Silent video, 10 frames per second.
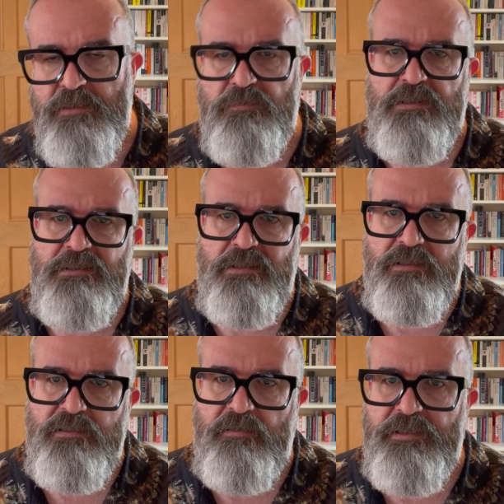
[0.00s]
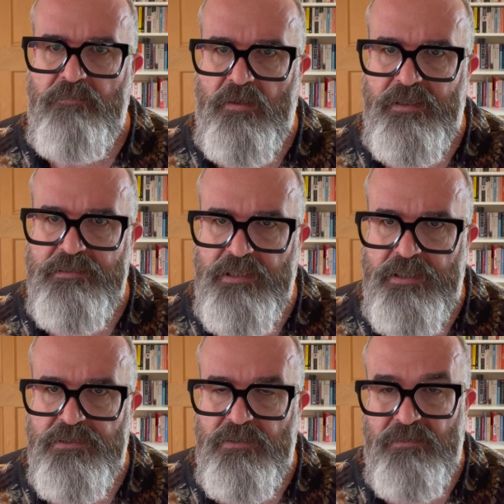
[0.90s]
with a stick of dynamite
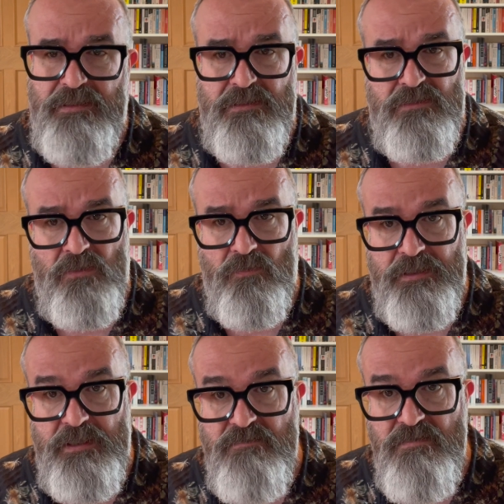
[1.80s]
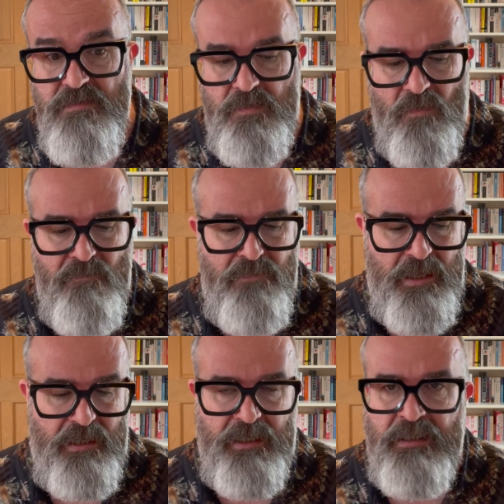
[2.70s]
attached to it, and that's Tanguy
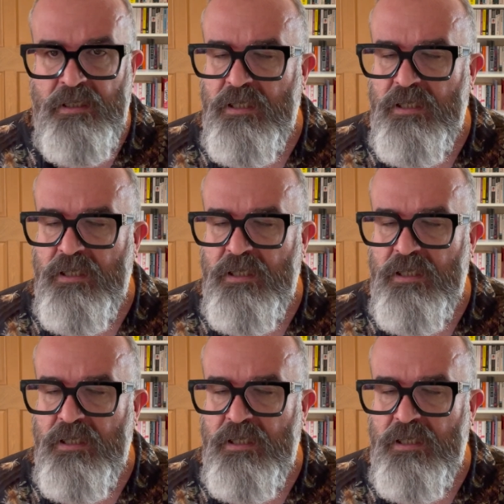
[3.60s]
Ndombele.